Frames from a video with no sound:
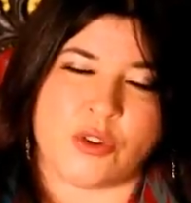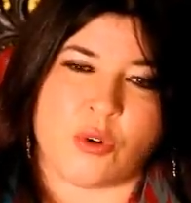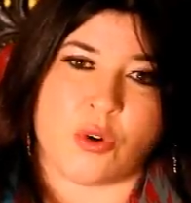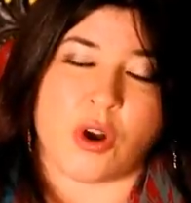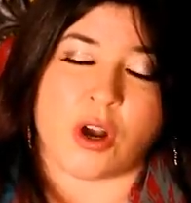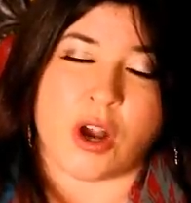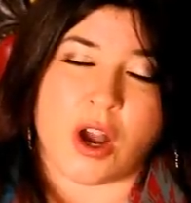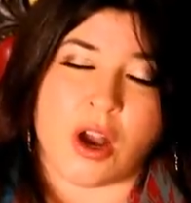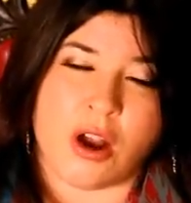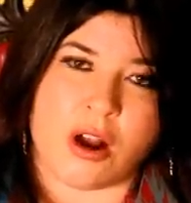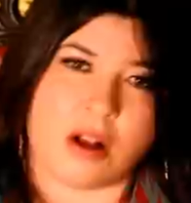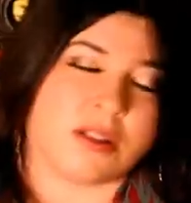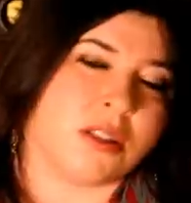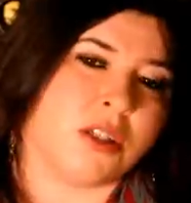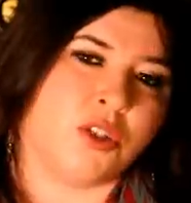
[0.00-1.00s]
your
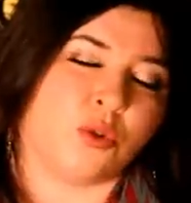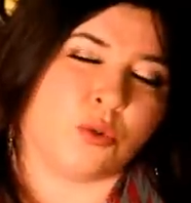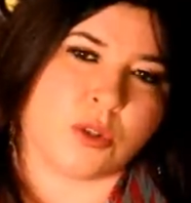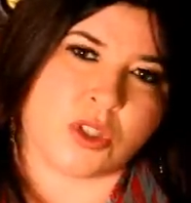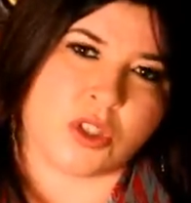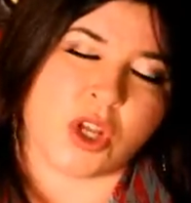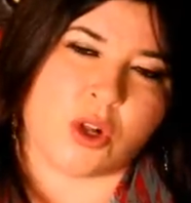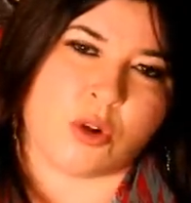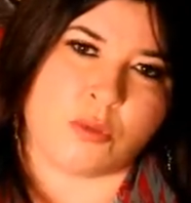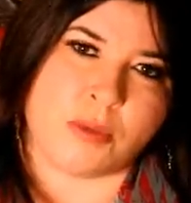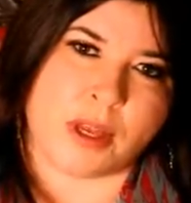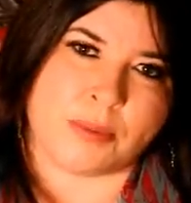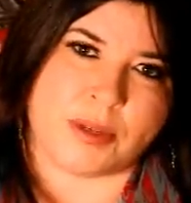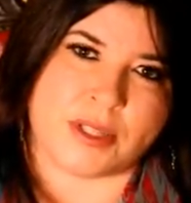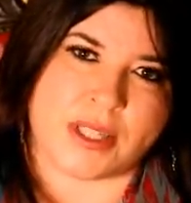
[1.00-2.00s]
heart and your soul
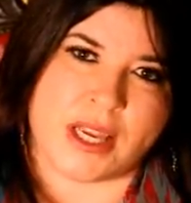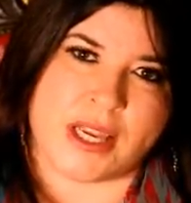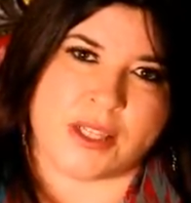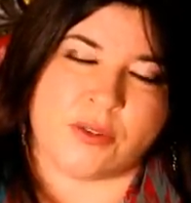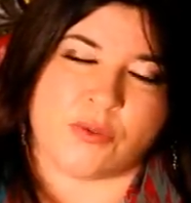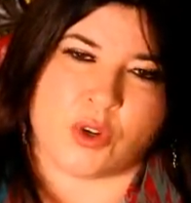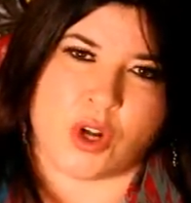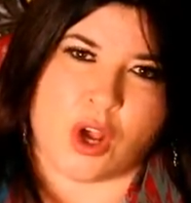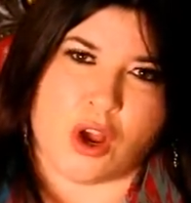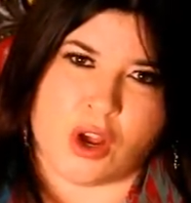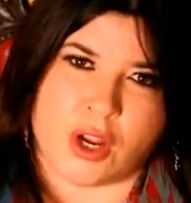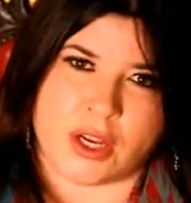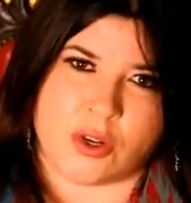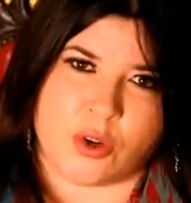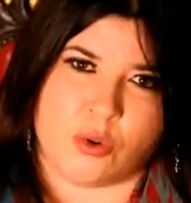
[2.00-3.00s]
may be saying you've got a
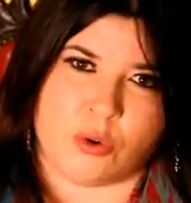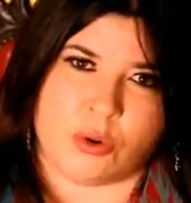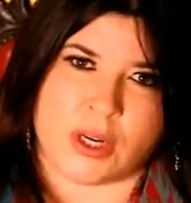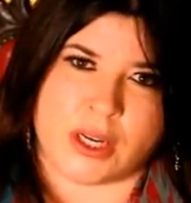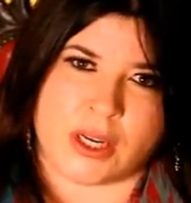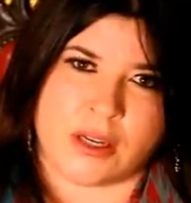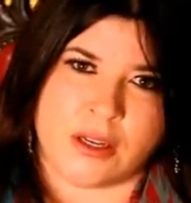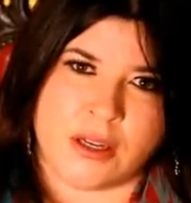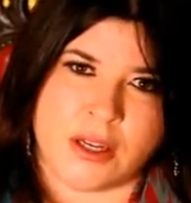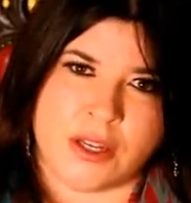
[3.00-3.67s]
higher calling,